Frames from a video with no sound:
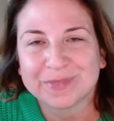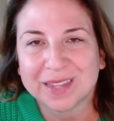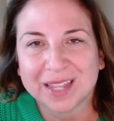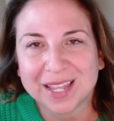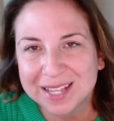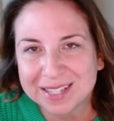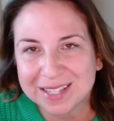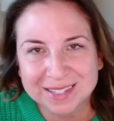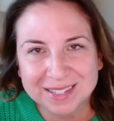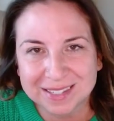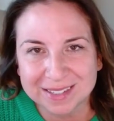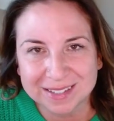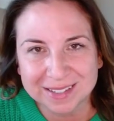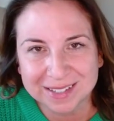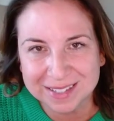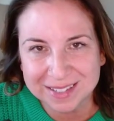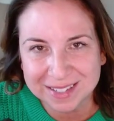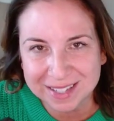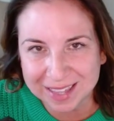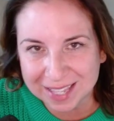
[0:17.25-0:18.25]

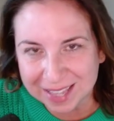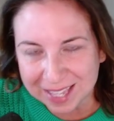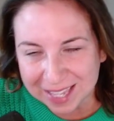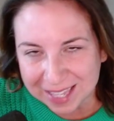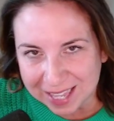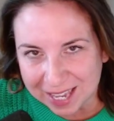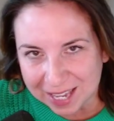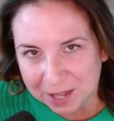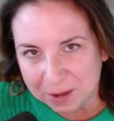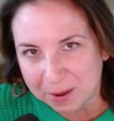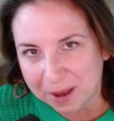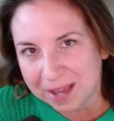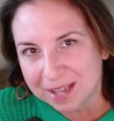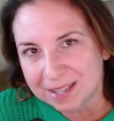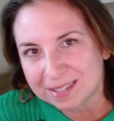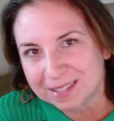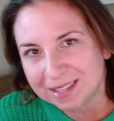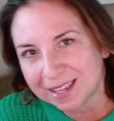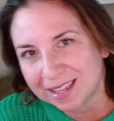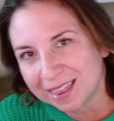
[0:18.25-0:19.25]
it's nothing like that, you
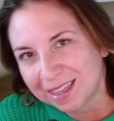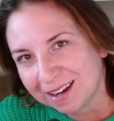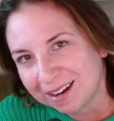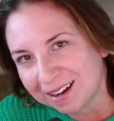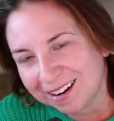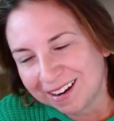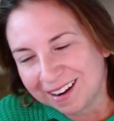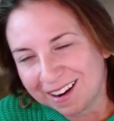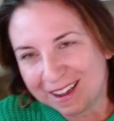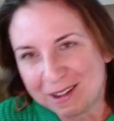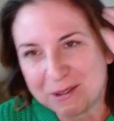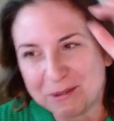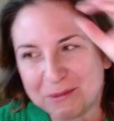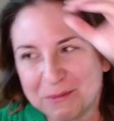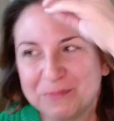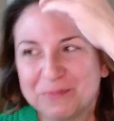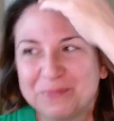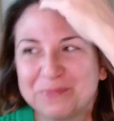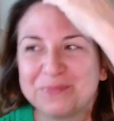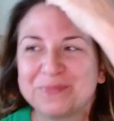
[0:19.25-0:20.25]
guys. Like they're
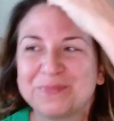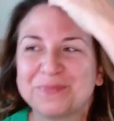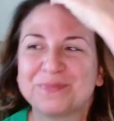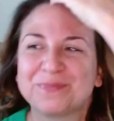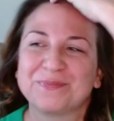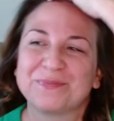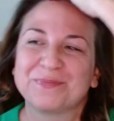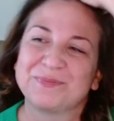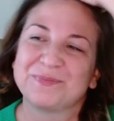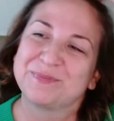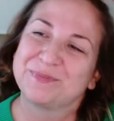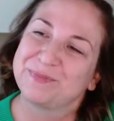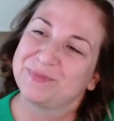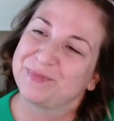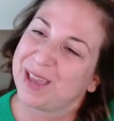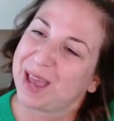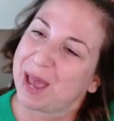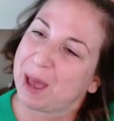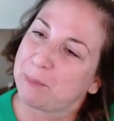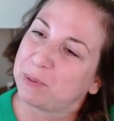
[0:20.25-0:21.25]

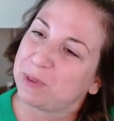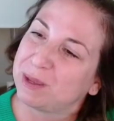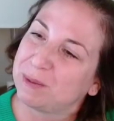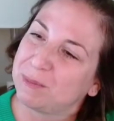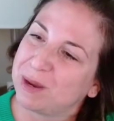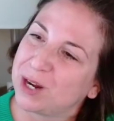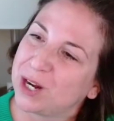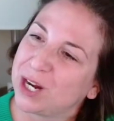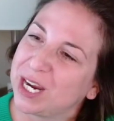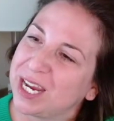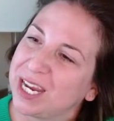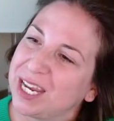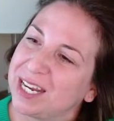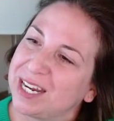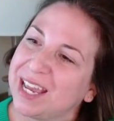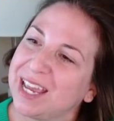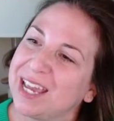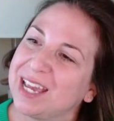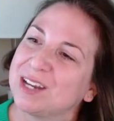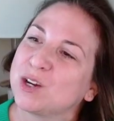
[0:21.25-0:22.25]
happily
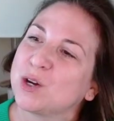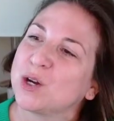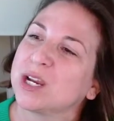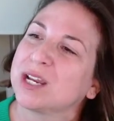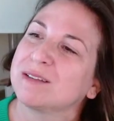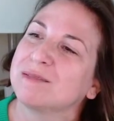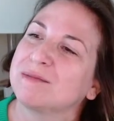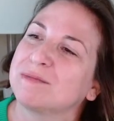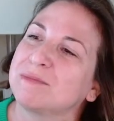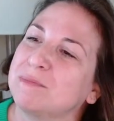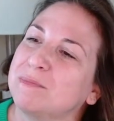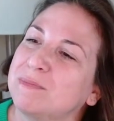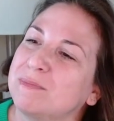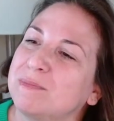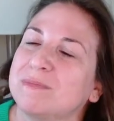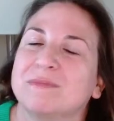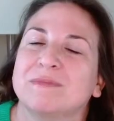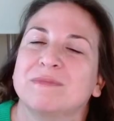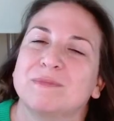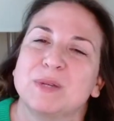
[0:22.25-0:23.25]
married and are
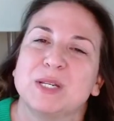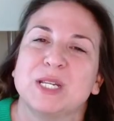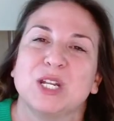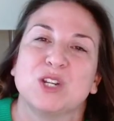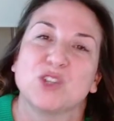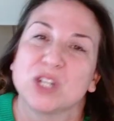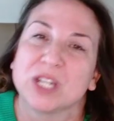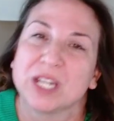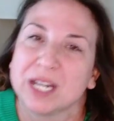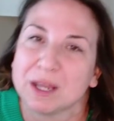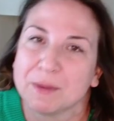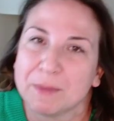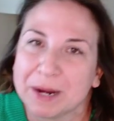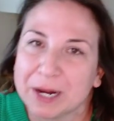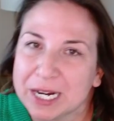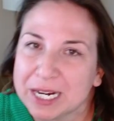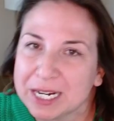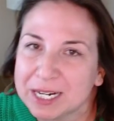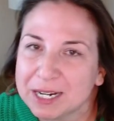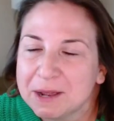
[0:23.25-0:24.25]
potentially getting
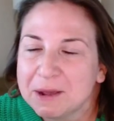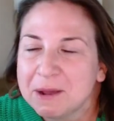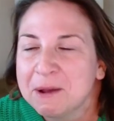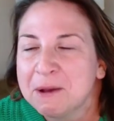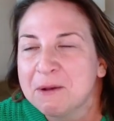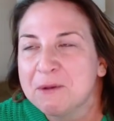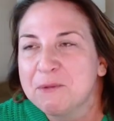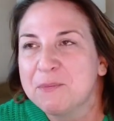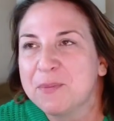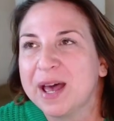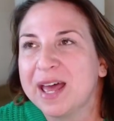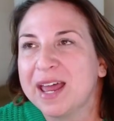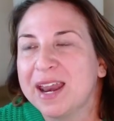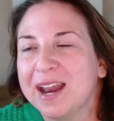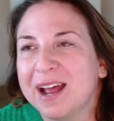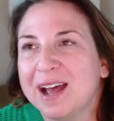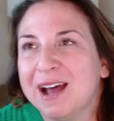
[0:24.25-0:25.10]
married. But